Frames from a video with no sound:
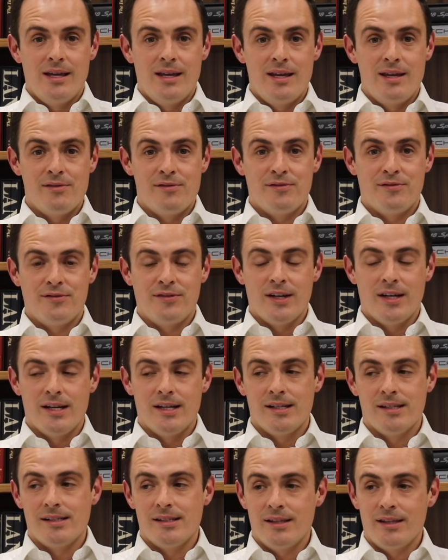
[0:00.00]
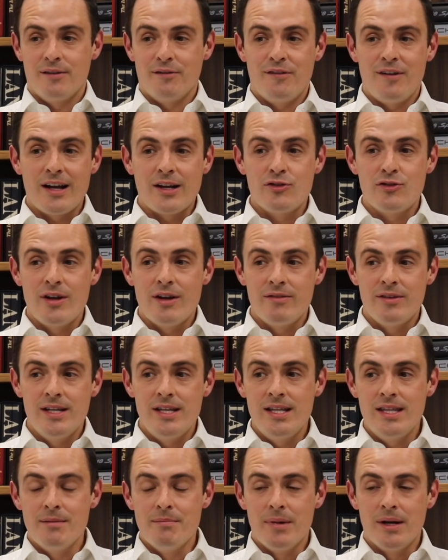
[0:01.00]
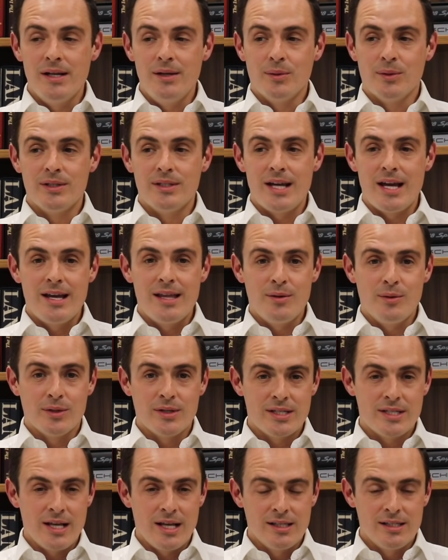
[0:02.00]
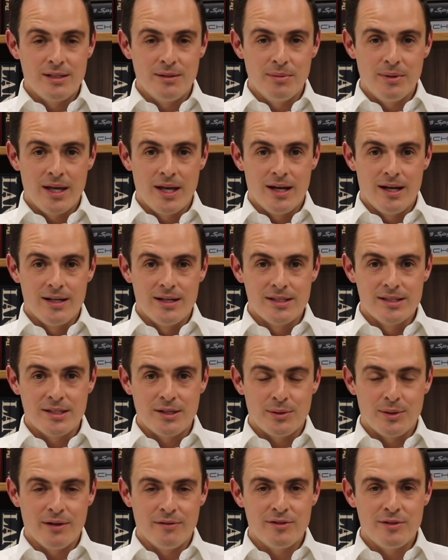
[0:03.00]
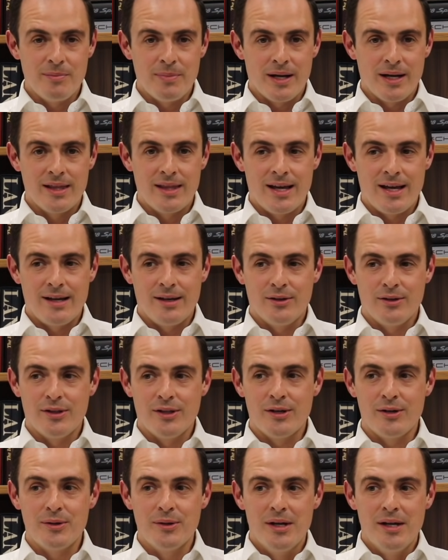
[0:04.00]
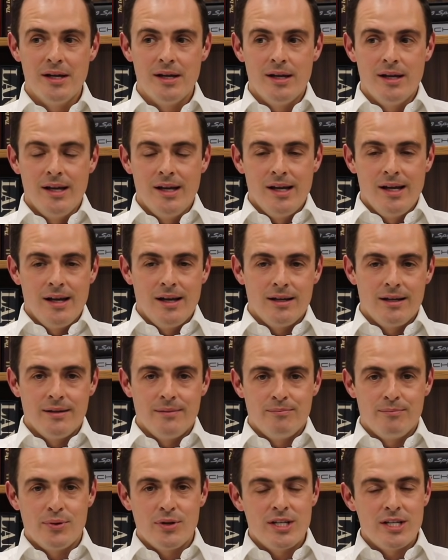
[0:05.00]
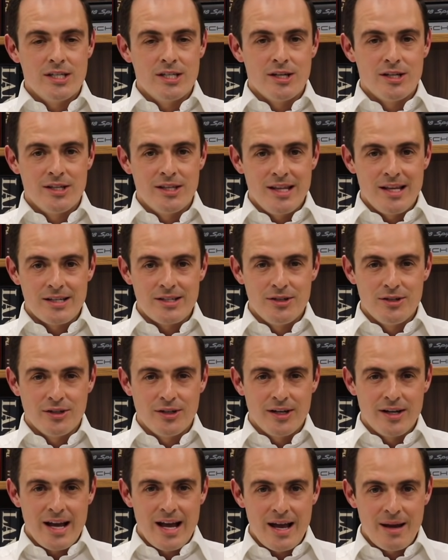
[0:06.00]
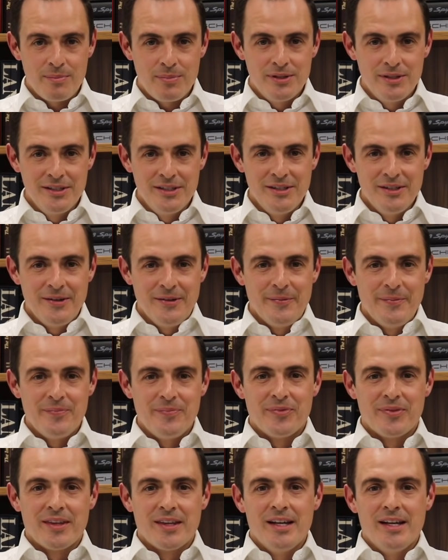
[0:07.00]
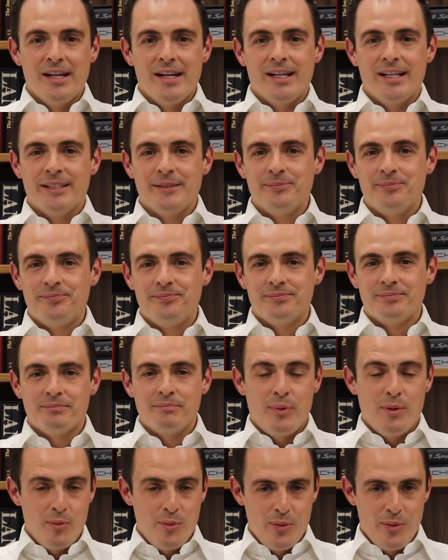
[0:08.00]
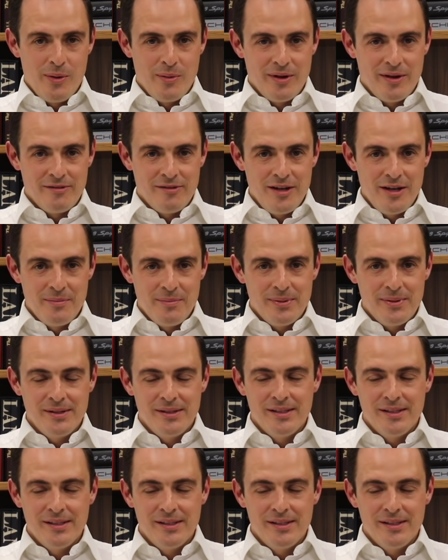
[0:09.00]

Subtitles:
If the factory ever need the money one day and you want to sell some cars, I'd love to buy that, although I'm pretty certain that's not going to happen. But we won't give up.